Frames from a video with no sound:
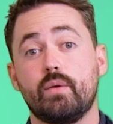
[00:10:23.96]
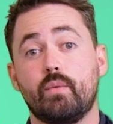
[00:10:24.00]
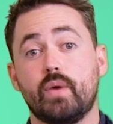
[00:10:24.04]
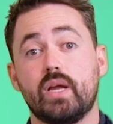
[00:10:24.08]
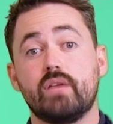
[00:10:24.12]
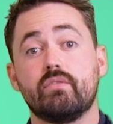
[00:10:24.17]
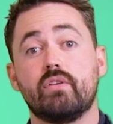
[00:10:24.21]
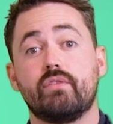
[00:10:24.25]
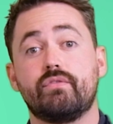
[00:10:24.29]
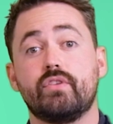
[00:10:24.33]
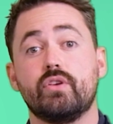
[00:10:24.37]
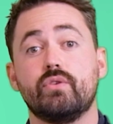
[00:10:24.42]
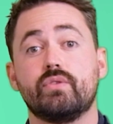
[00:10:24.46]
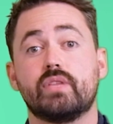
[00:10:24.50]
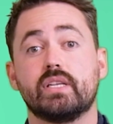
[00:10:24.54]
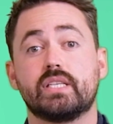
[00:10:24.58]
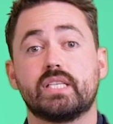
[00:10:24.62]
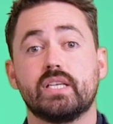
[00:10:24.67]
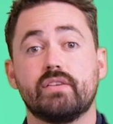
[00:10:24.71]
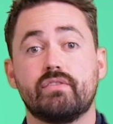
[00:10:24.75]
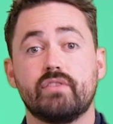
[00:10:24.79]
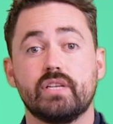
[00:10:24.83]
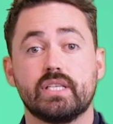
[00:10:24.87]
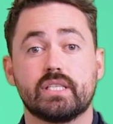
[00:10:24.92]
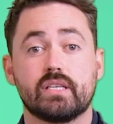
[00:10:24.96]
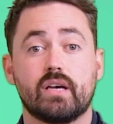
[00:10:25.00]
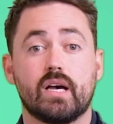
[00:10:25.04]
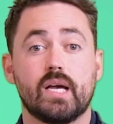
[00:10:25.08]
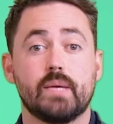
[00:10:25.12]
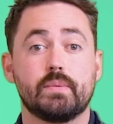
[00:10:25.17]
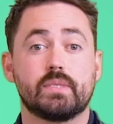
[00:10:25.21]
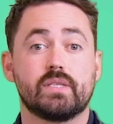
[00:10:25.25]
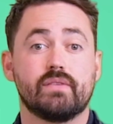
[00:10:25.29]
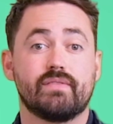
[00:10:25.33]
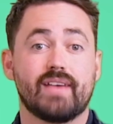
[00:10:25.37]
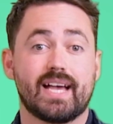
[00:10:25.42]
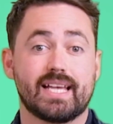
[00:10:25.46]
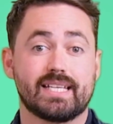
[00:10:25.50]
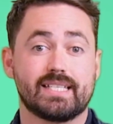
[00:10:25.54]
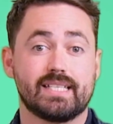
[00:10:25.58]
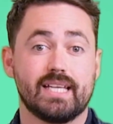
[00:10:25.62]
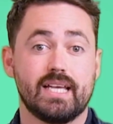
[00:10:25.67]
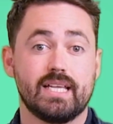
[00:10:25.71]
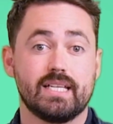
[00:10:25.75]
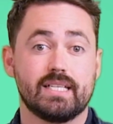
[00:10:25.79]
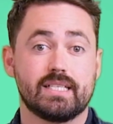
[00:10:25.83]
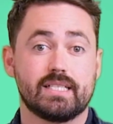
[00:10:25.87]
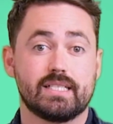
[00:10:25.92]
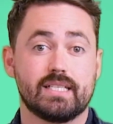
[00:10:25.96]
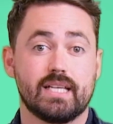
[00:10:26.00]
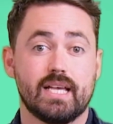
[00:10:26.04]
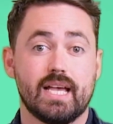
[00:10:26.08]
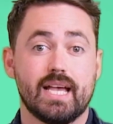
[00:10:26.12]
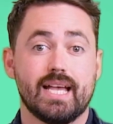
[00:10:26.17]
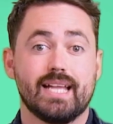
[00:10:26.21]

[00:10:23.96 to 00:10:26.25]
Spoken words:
we reviewed the different types of assets,